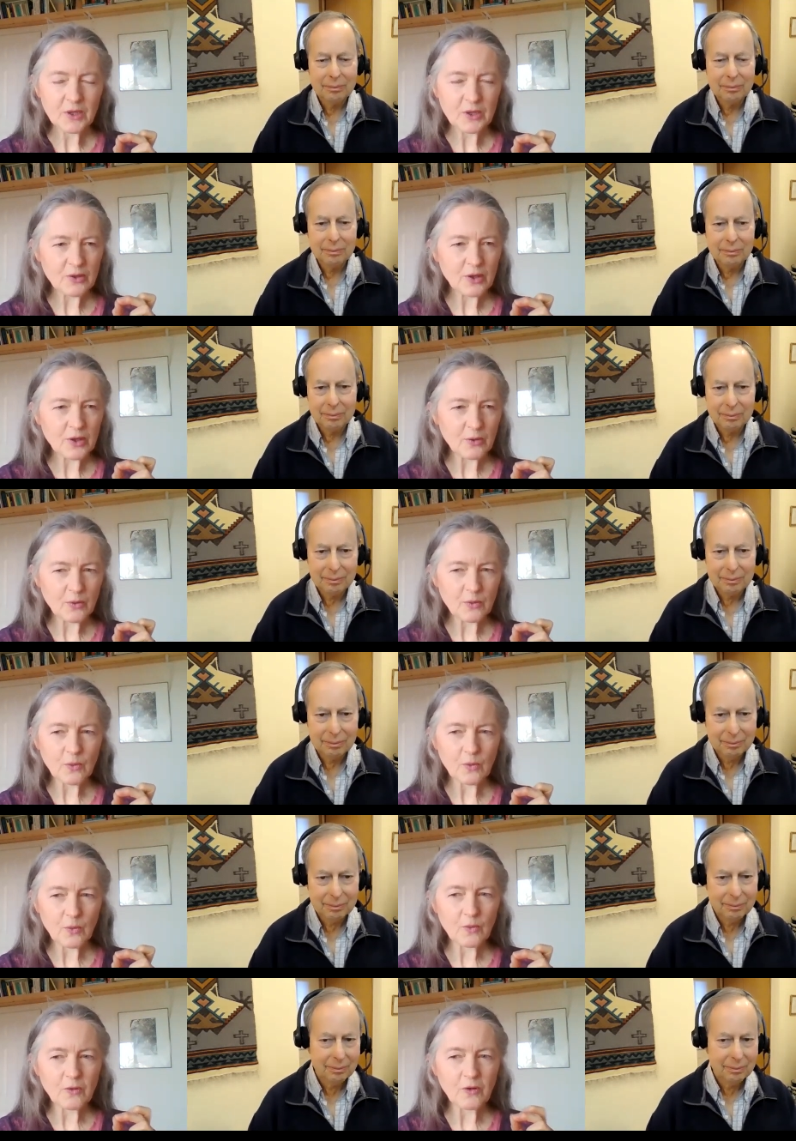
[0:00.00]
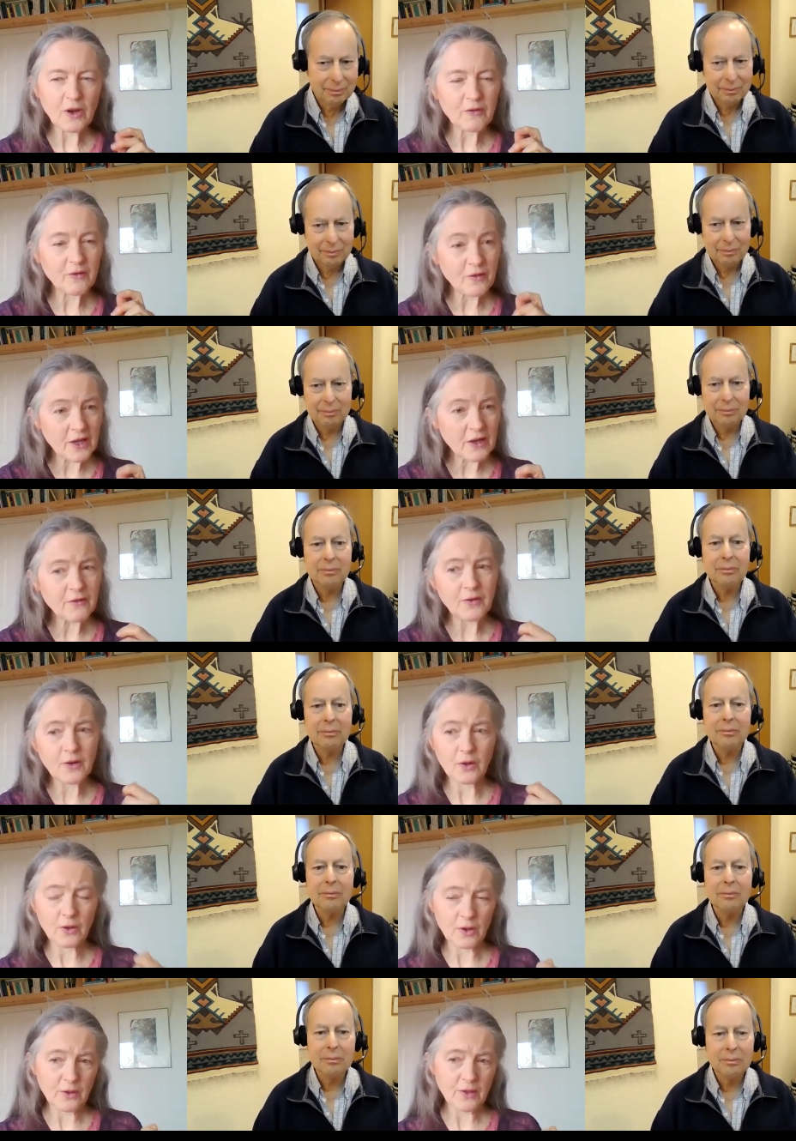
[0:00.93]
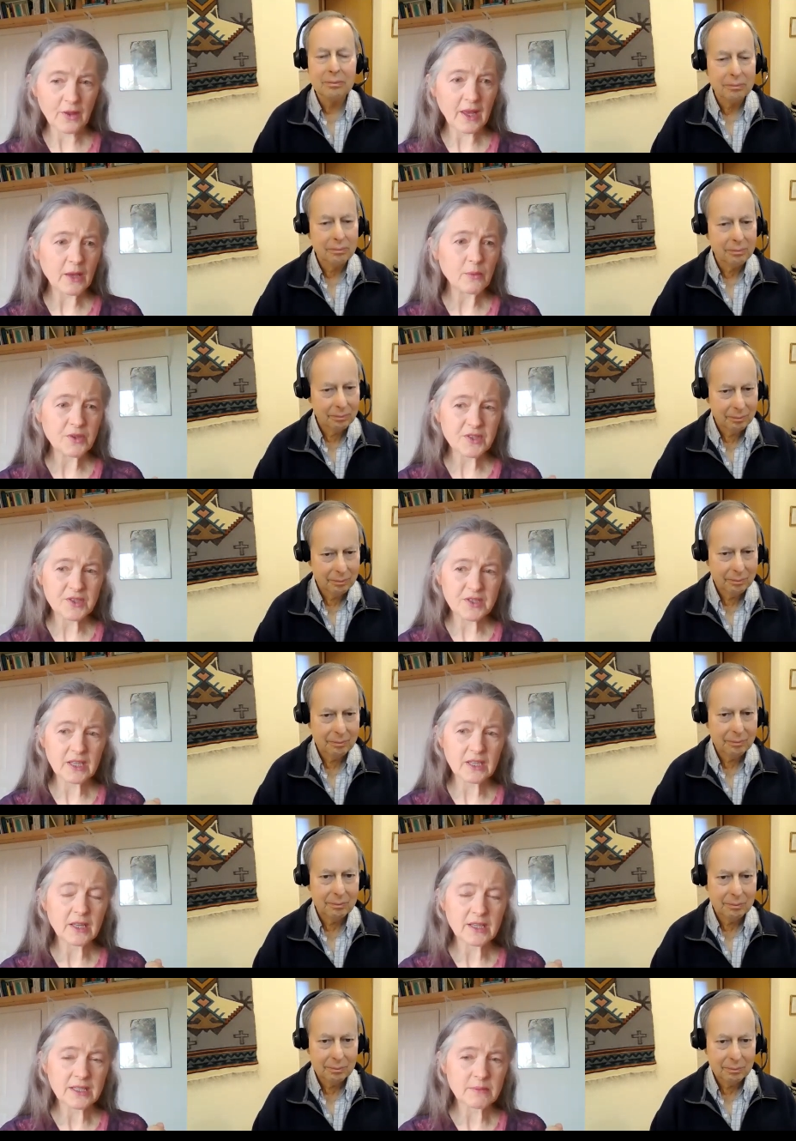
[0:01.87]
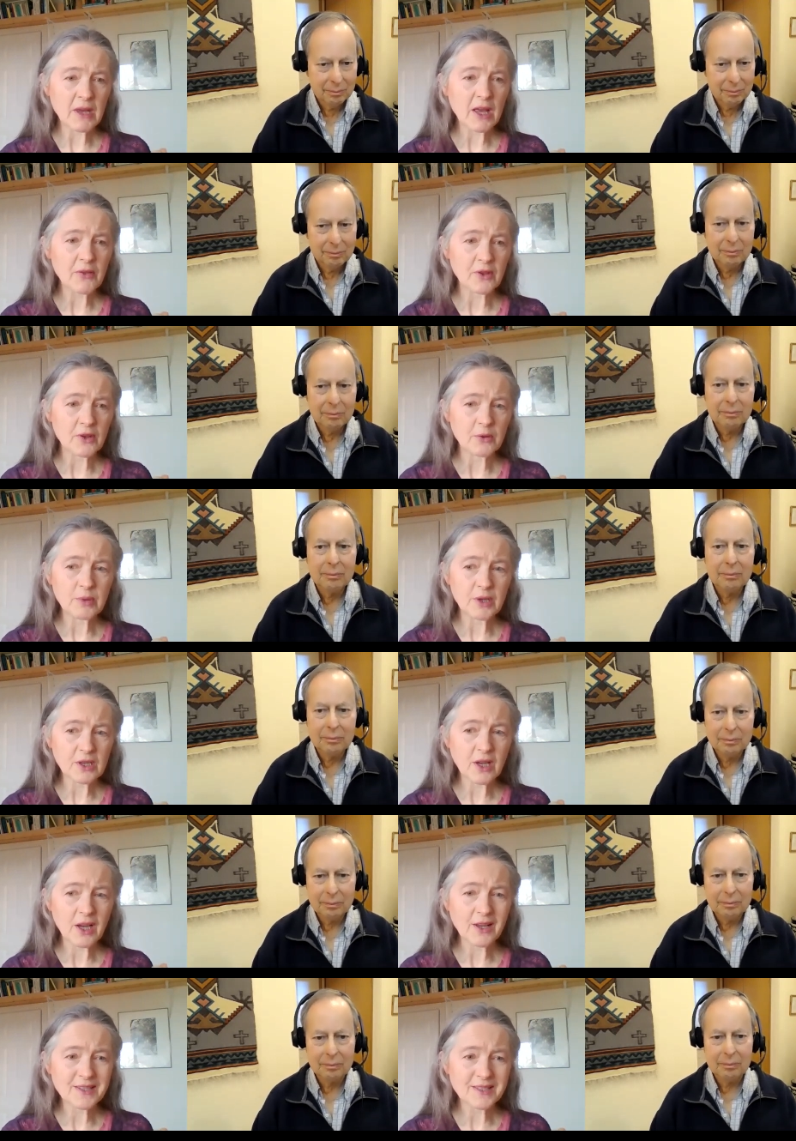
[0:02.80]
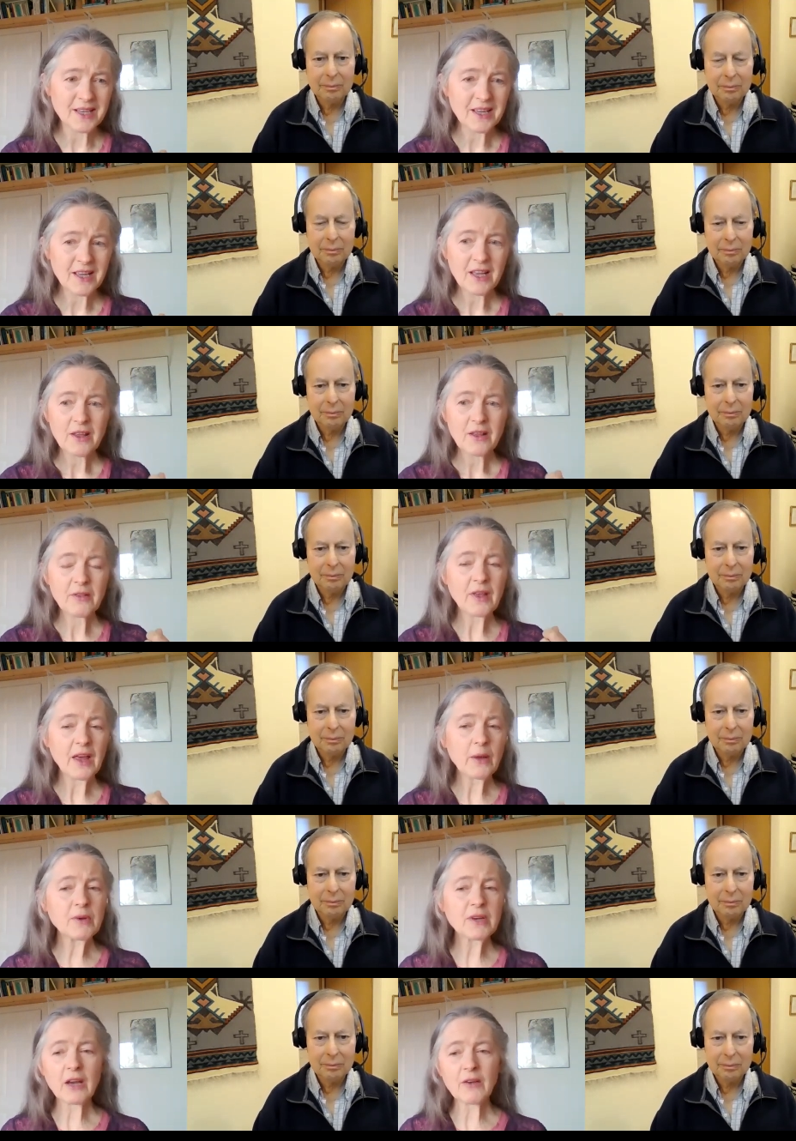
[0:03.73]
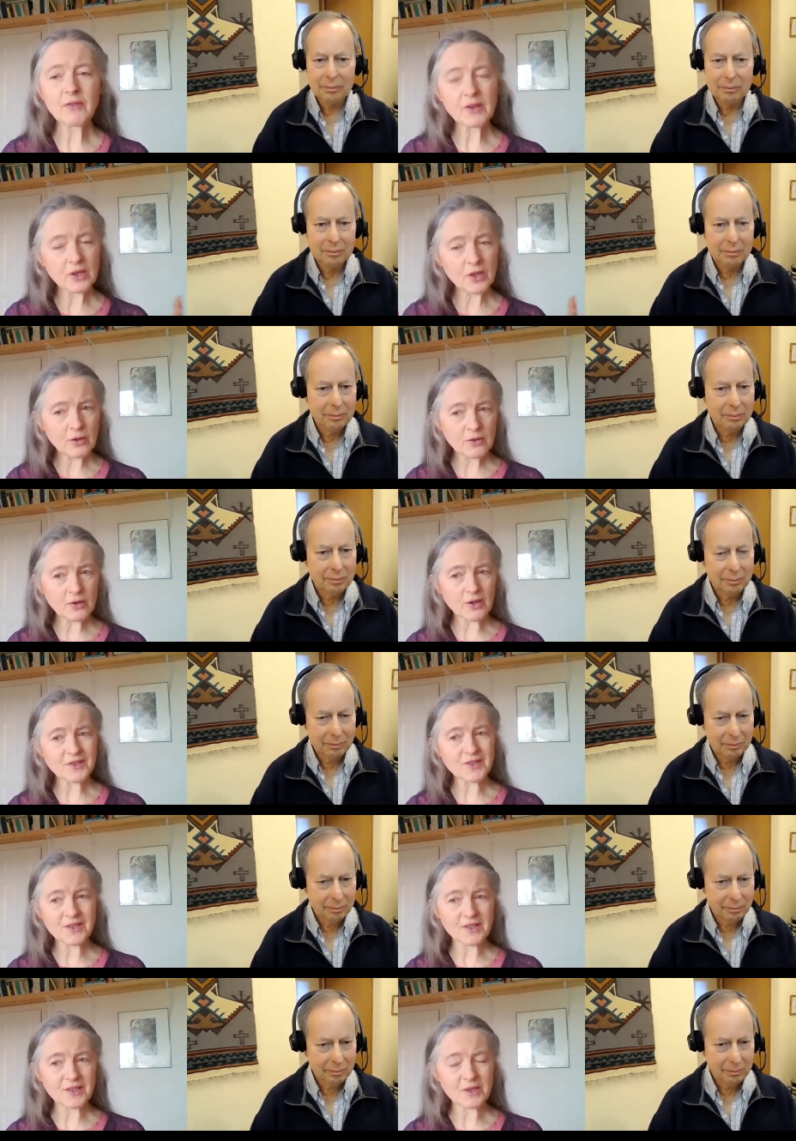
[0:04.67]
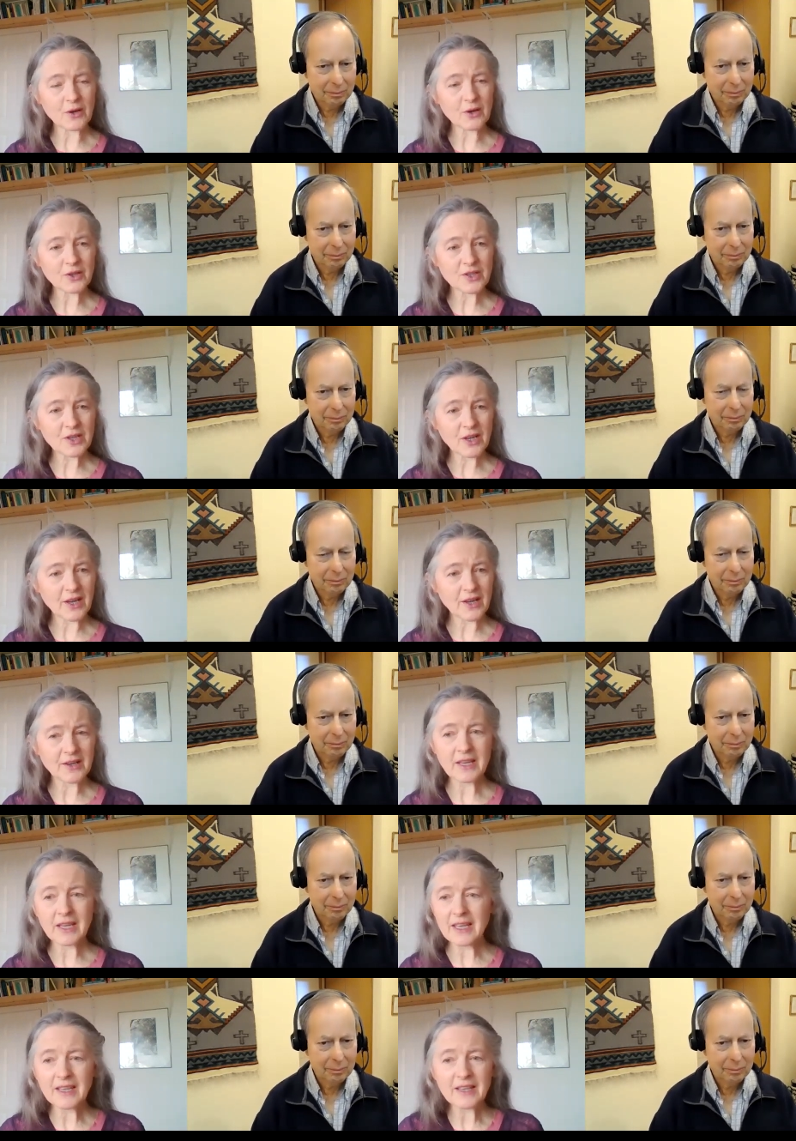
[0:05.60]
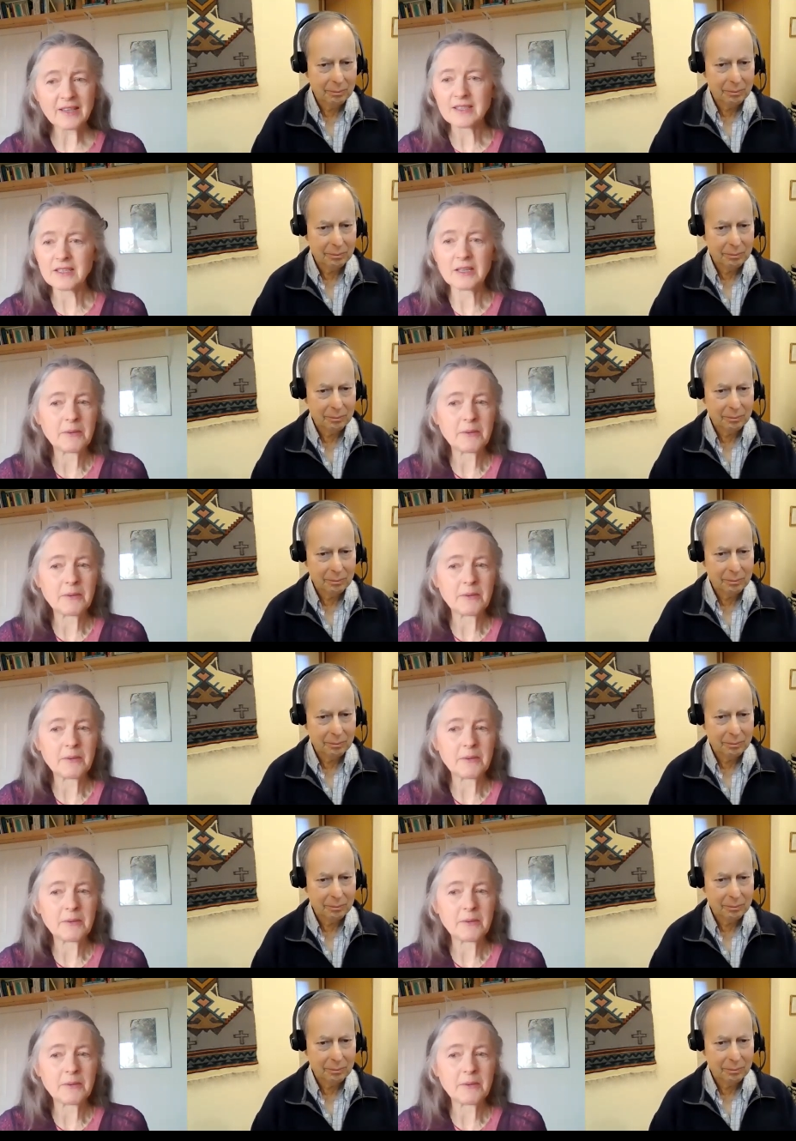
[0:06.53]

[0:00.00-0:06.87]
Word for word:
Speaker 1: you know, f- fearful that they would steal his method because they would have the kudos as a doctor, and he is